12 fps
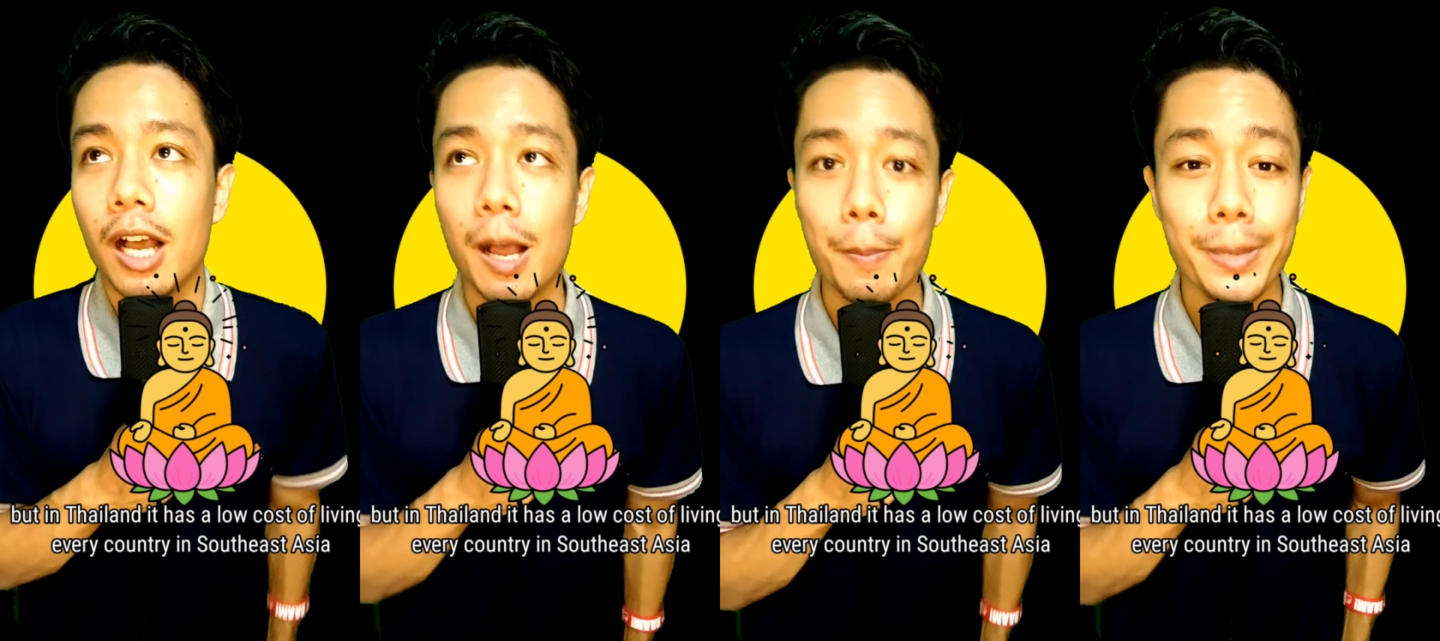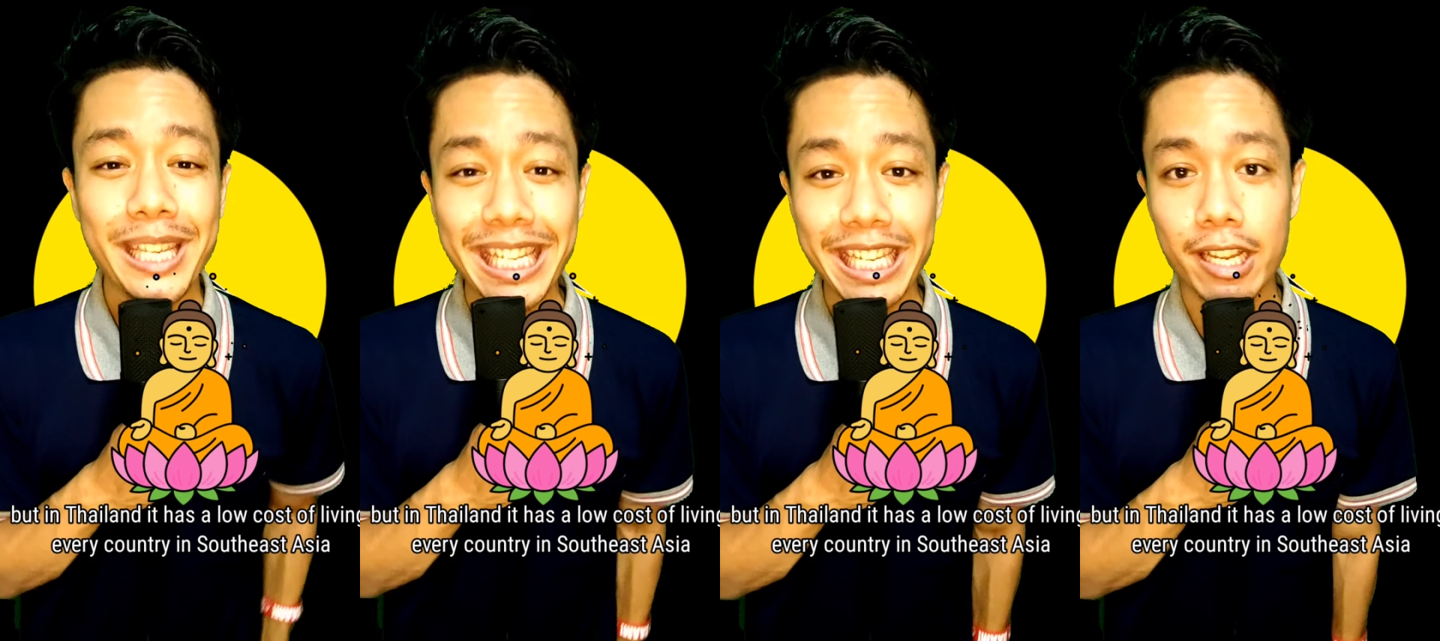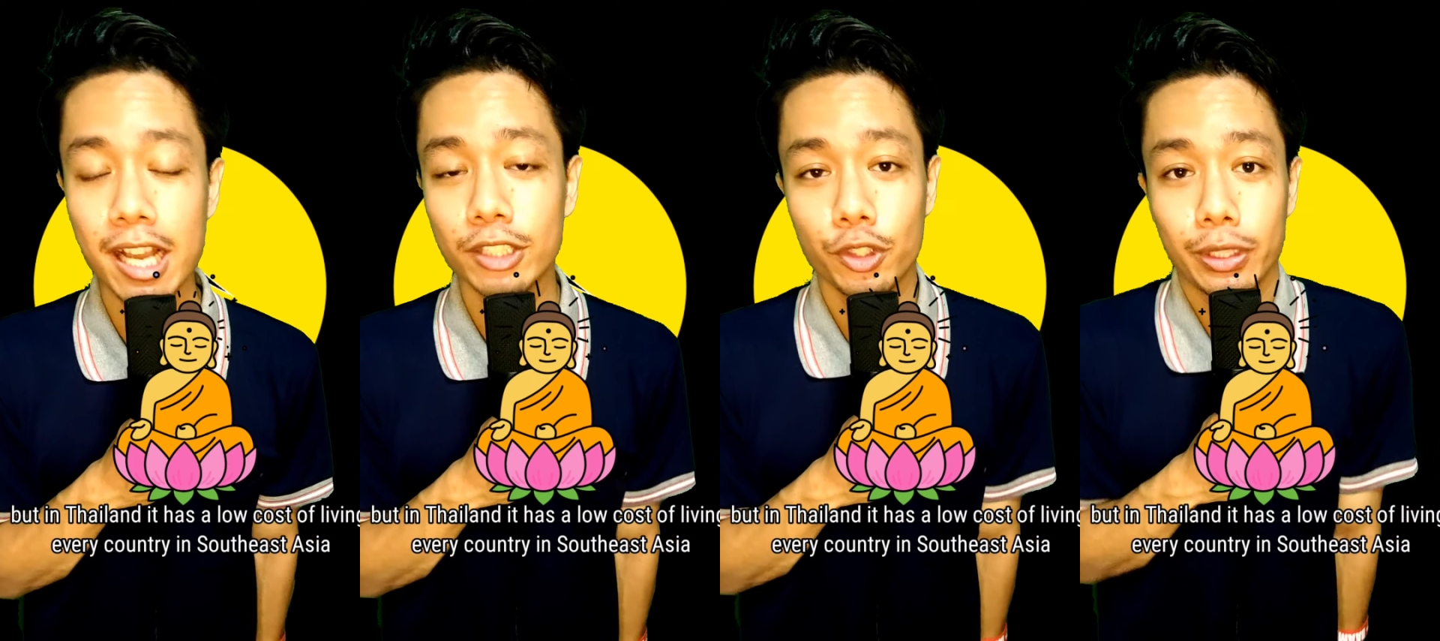Uh, many
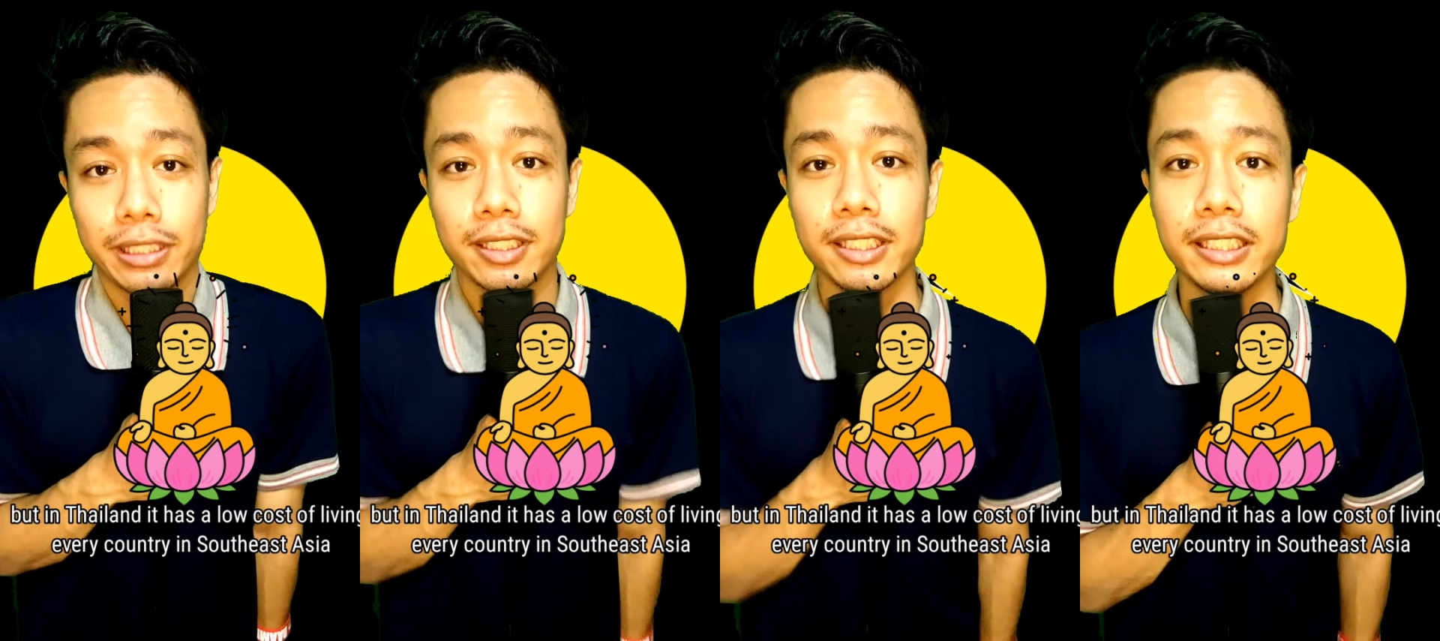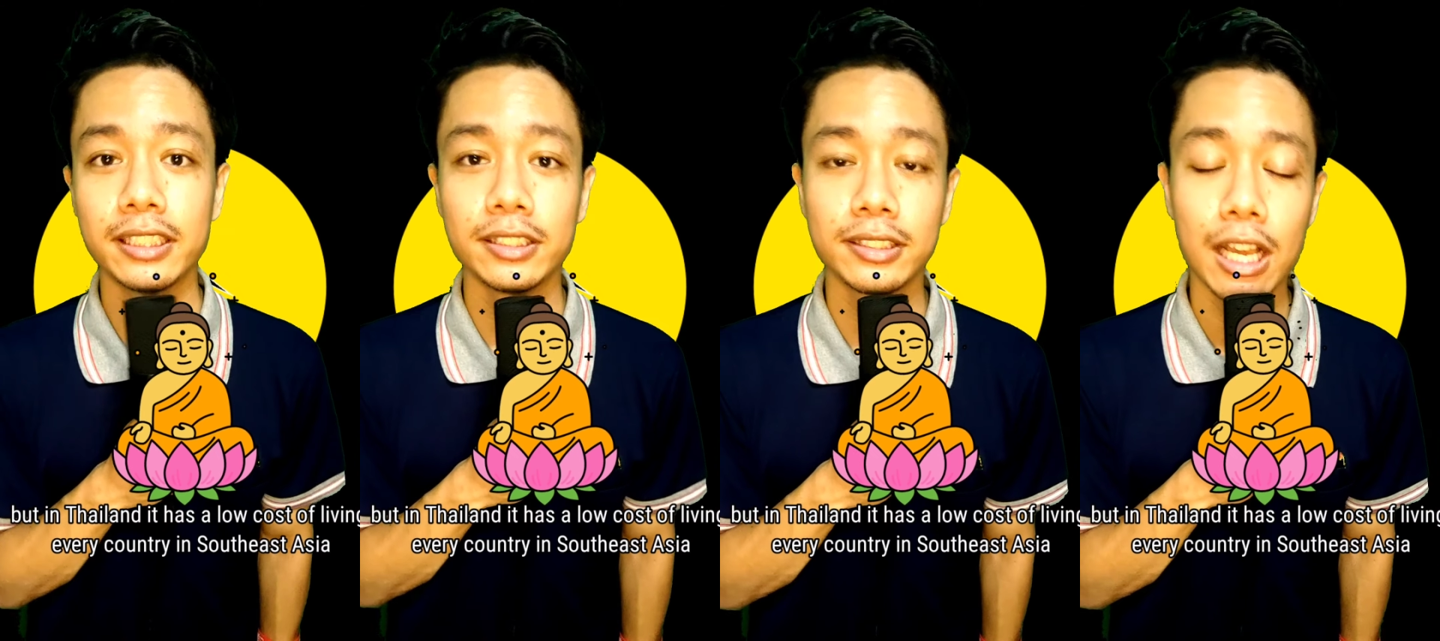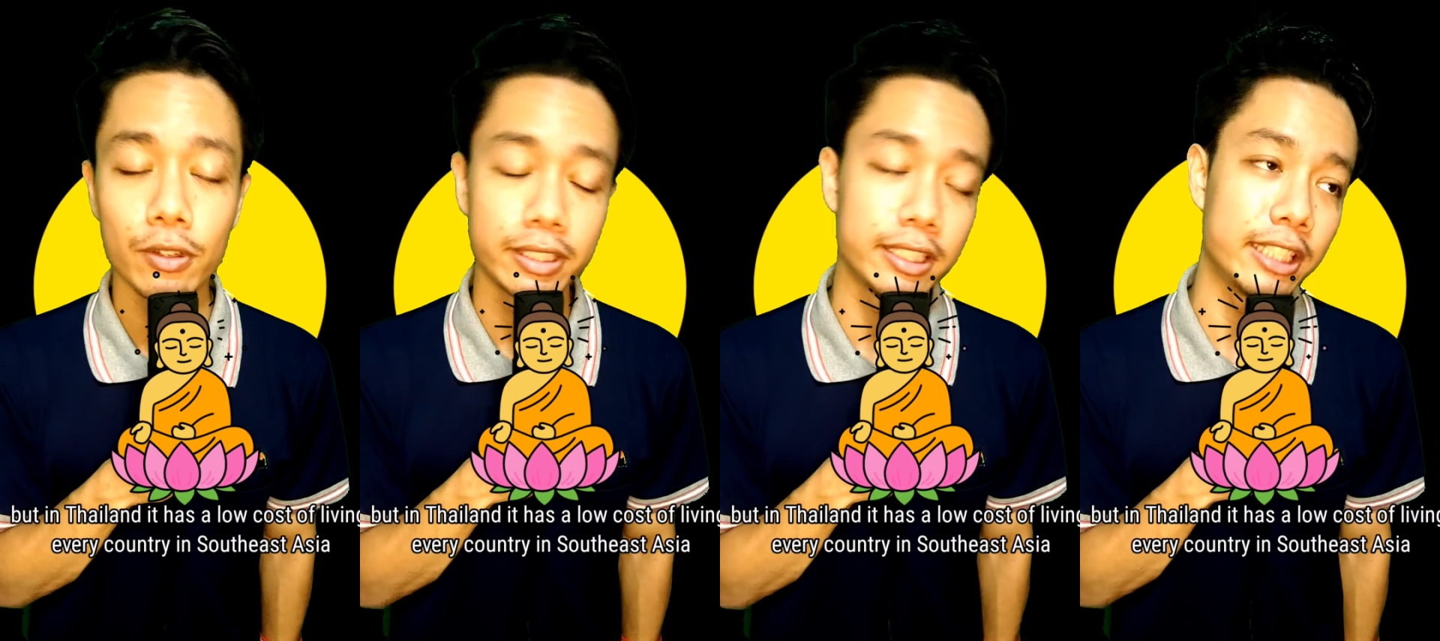countries in
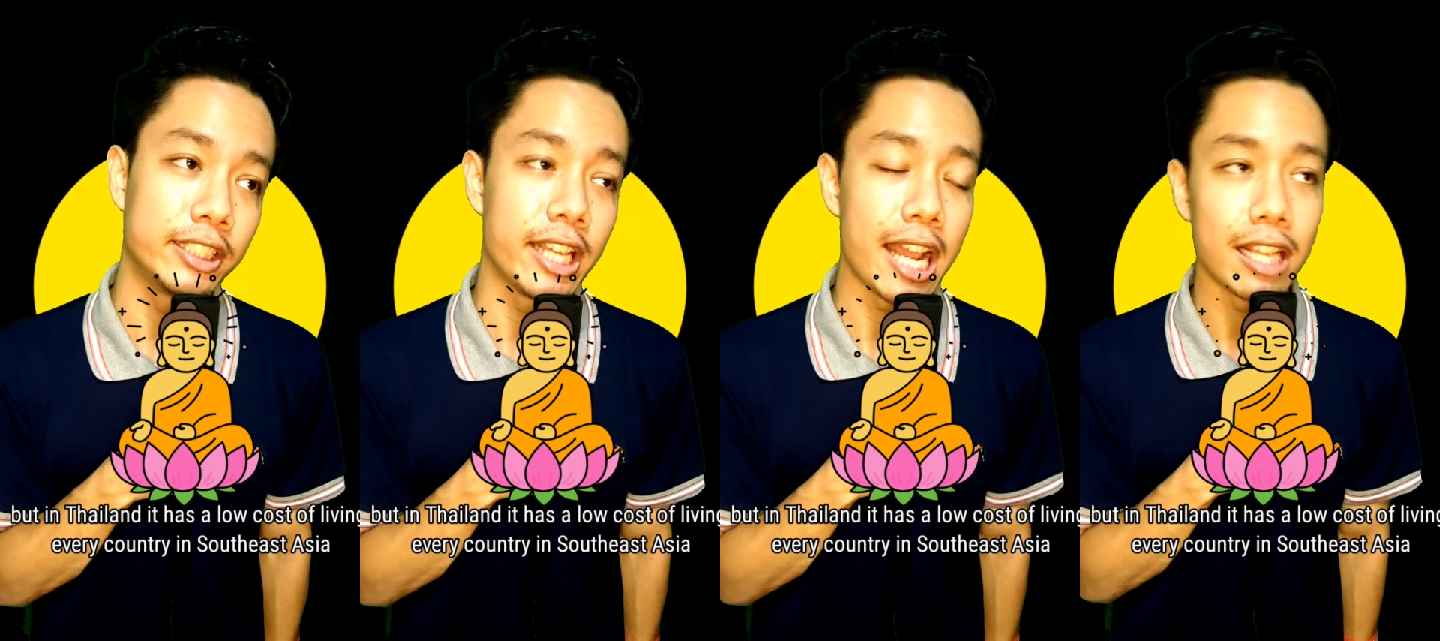Southeast Asia